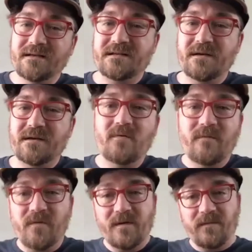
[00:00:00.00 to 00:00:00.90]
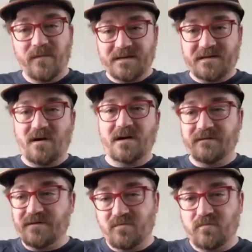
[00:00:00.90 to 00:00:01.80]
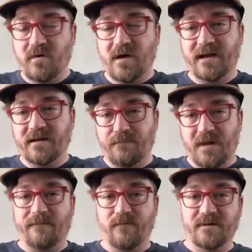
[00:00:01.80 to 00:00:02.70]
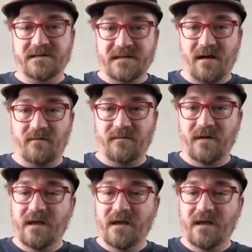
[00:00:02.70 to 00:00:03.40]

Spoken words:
So for the fixed cost of just running the platform itself,